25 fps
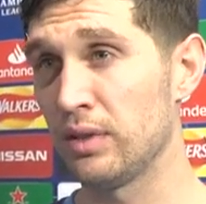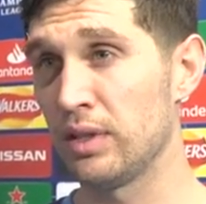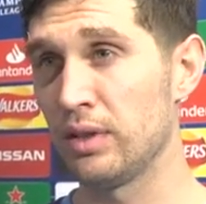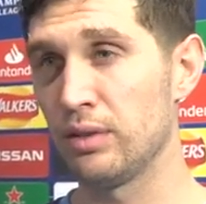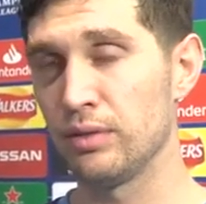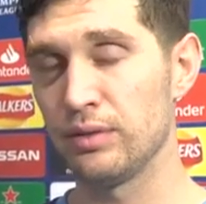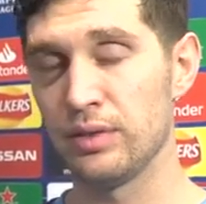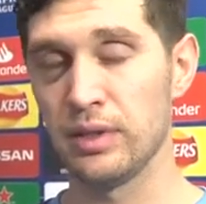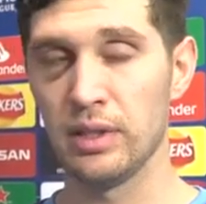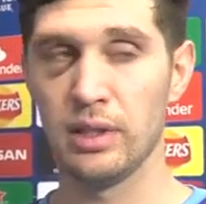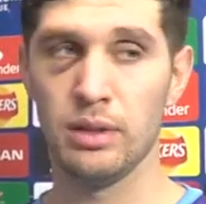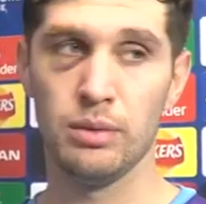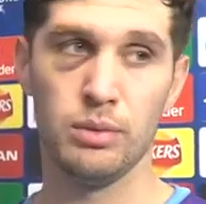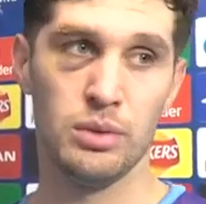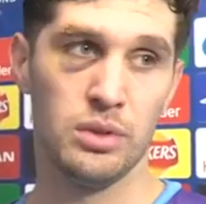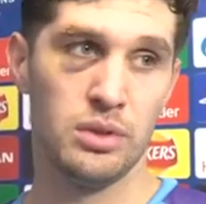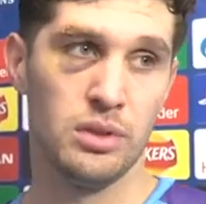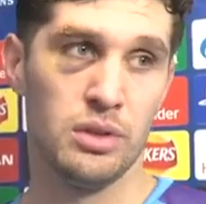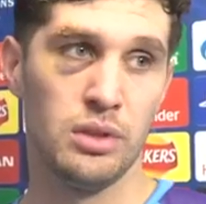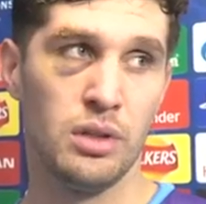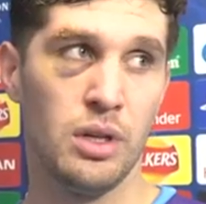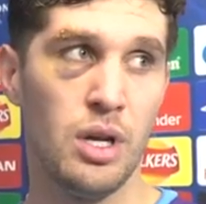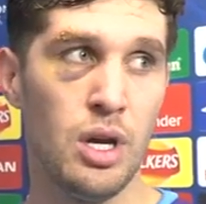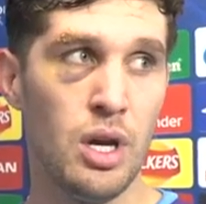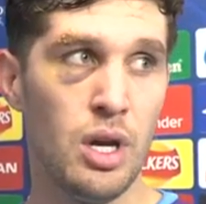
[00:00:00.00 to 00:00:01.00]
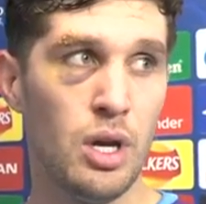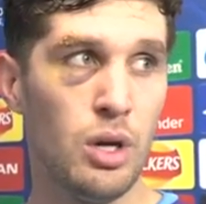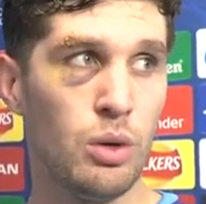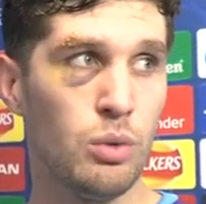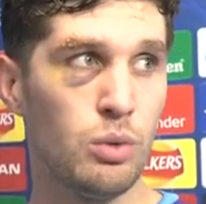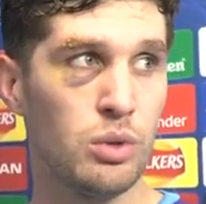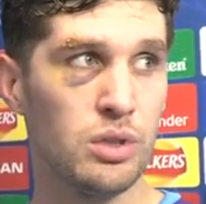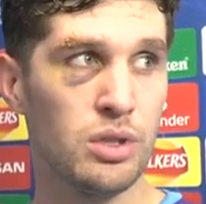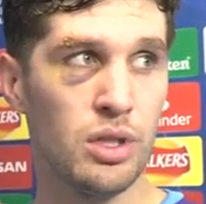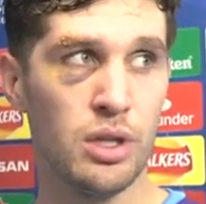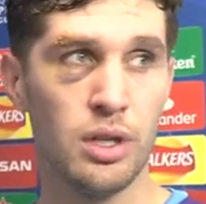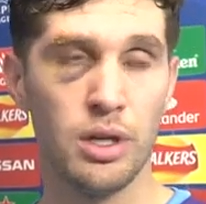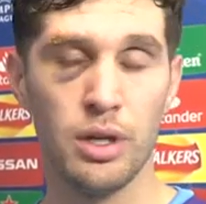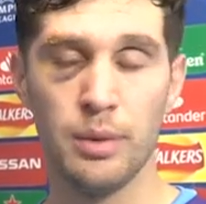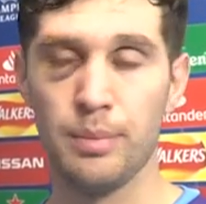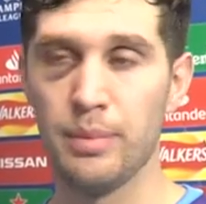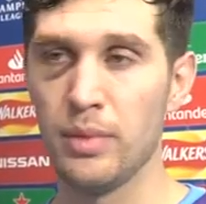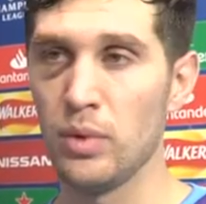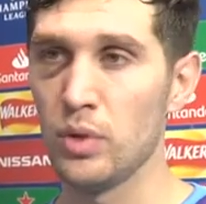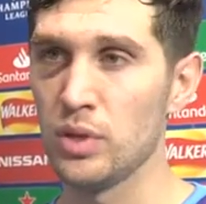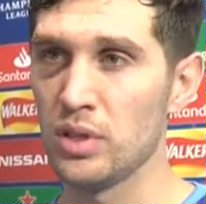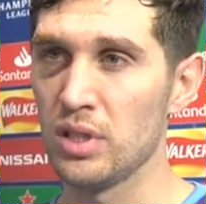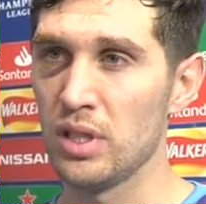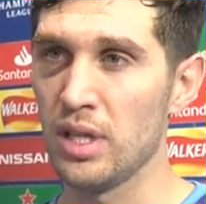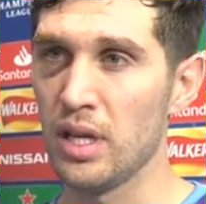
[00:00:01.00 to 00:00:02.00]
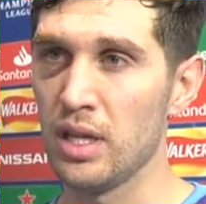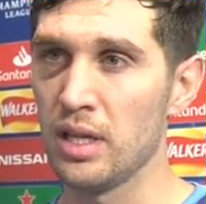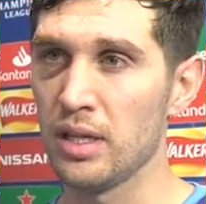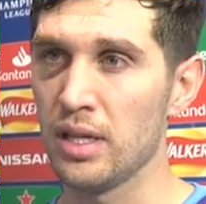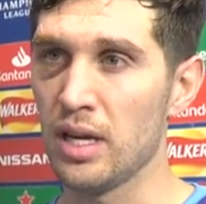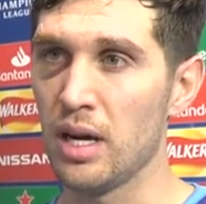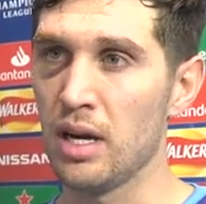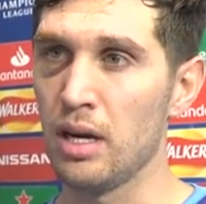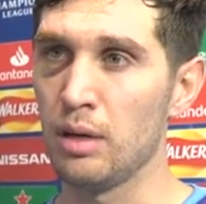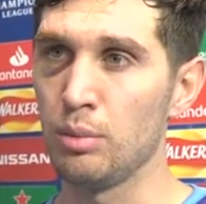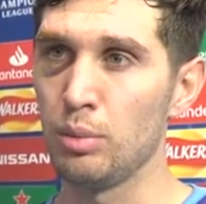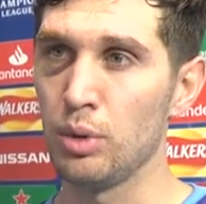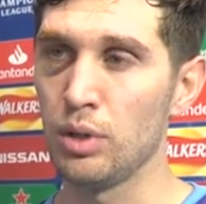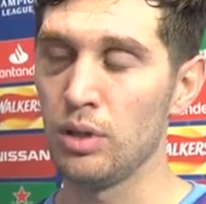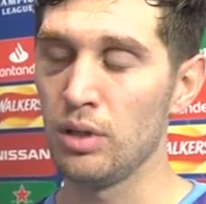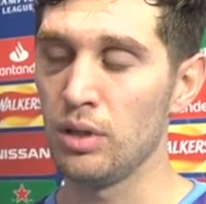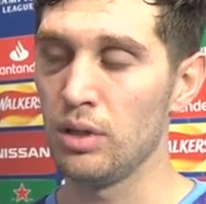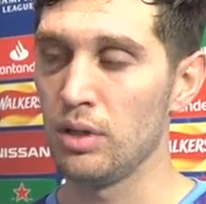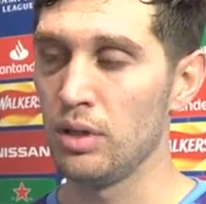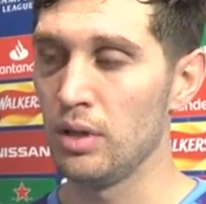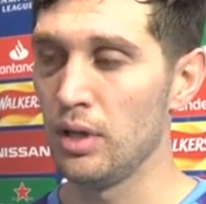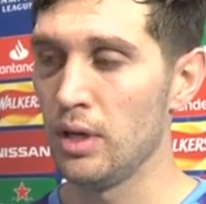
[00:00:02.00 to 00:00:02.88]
I don't think it was was um, was a yellow card, but